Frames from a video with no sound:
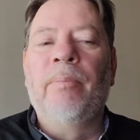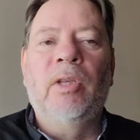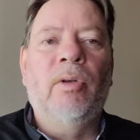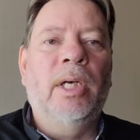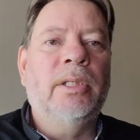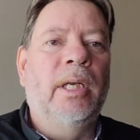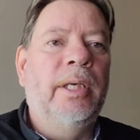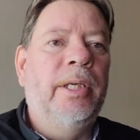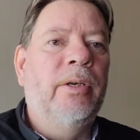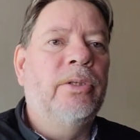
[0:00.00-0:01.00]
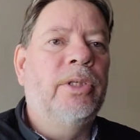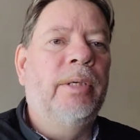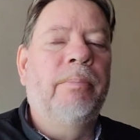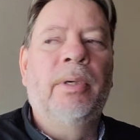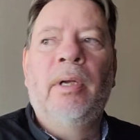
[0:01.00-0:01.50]
trust and
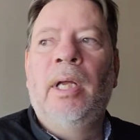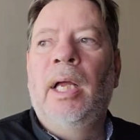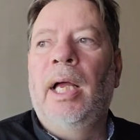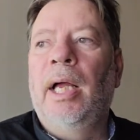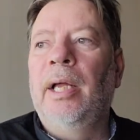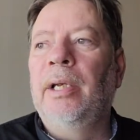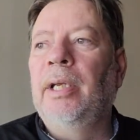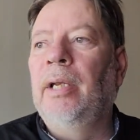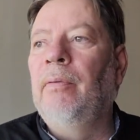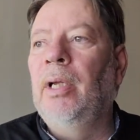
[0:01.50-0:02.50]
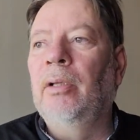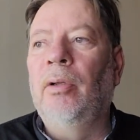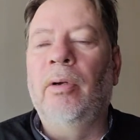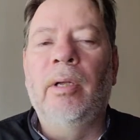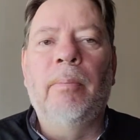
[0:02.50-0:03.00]
leadership, and then we are
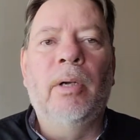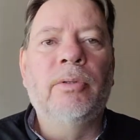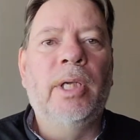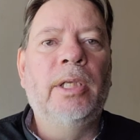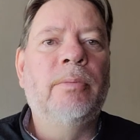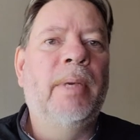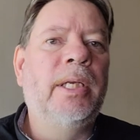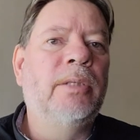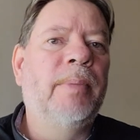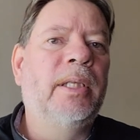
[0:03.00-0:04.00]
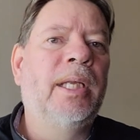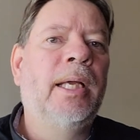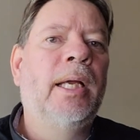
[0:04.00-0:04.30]
talking about change management,